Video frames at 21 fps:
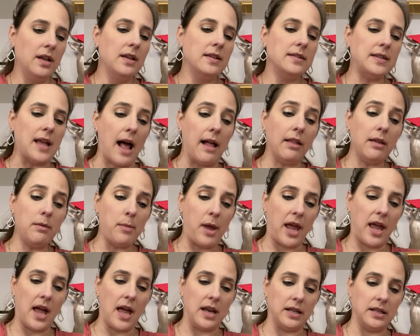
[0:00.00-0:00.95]
Sally
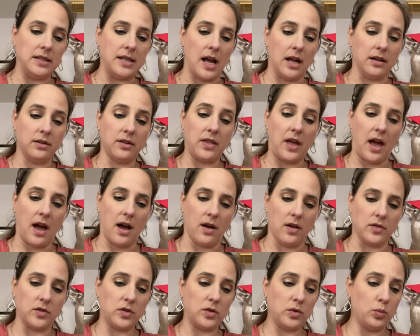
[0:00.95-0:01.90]
Mae headed down to the
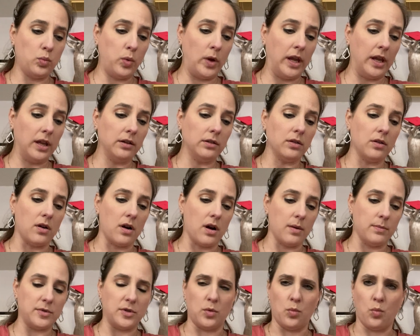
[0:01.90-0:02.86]
house, swinging her
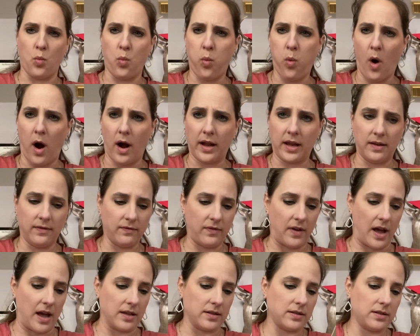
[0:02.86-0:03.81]
arms and walking
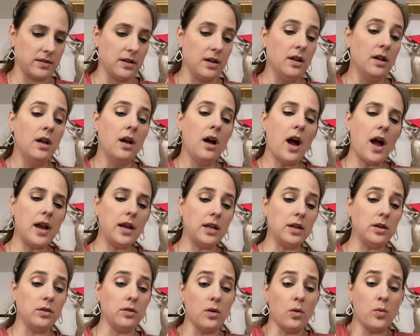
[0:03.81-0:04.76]
fast. I
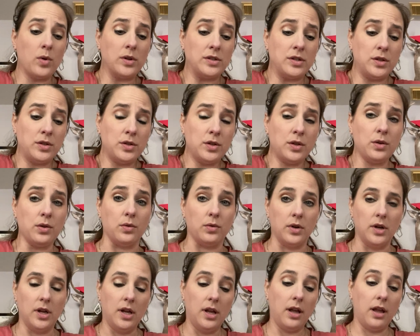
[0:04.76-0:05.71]
didn't know what to
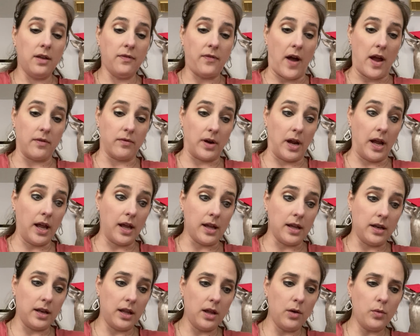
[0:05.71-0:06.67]
do. If I
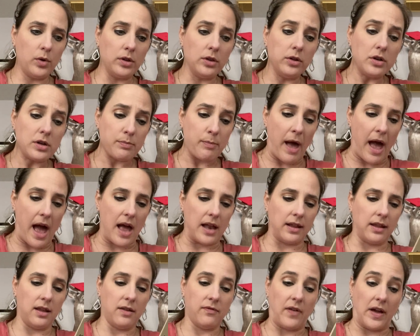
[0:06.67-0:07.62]
ran, it would look
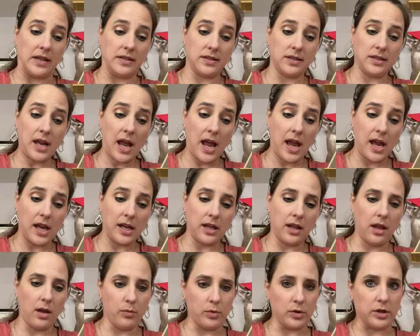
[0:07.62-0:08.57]
bad. If I
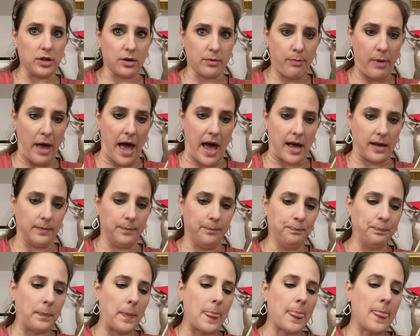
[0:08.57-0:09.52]
stayed, it would look bad.
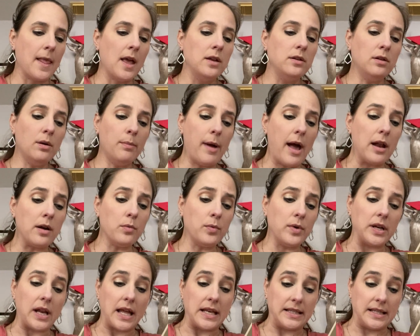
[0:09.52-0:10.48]
No matter
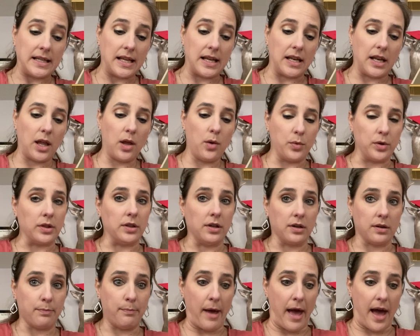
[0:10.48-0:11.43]
what I did, it would
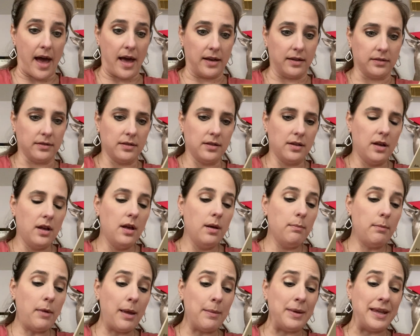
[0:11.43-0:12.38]
look bad.
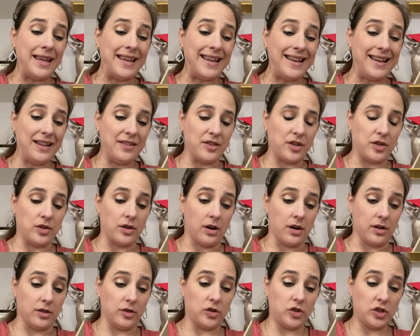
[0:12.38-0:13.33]
Maybe eating the
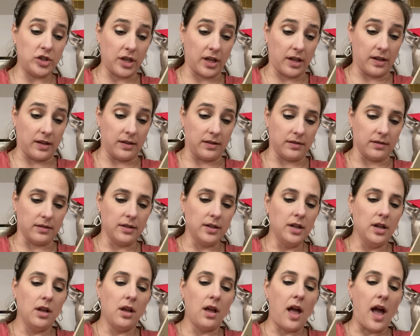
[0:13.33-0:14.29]
darn chicken
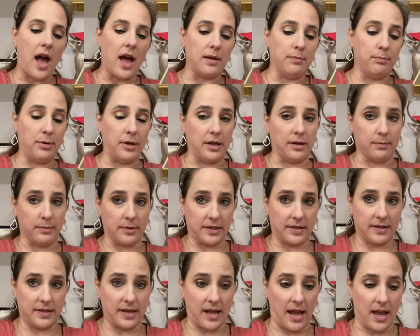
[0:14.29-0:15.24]
had been a
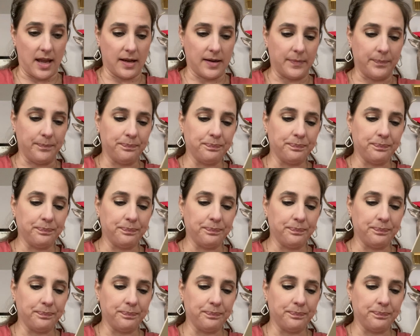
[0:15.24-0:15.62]
mistake.